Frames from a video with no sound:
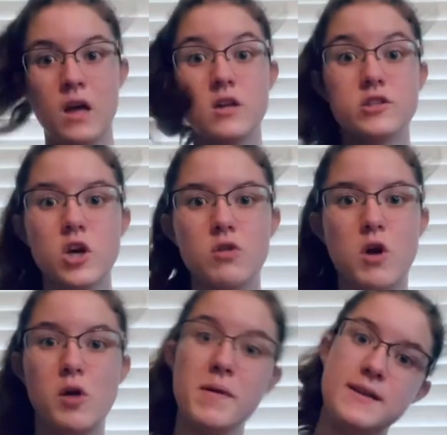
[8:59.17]
So
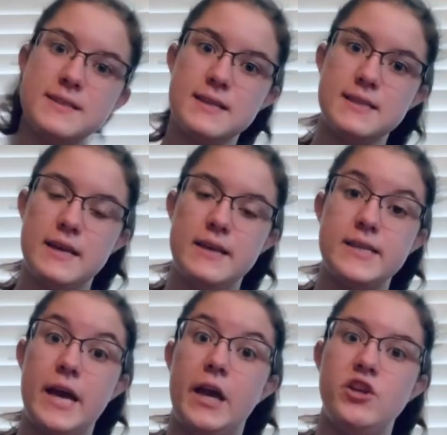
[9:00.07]
Rogue Princess is
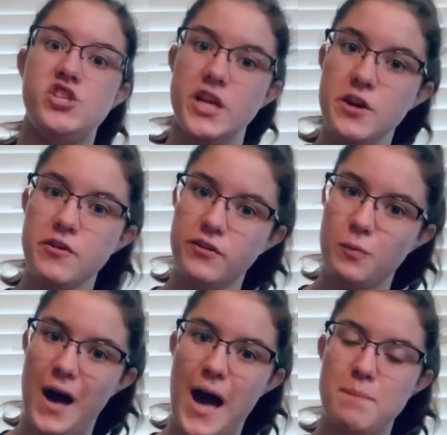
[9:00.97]
a
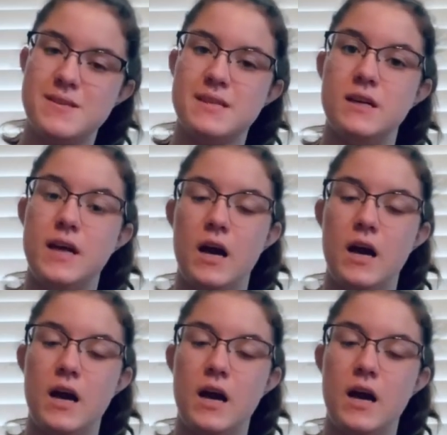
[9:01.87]
gender-swapped young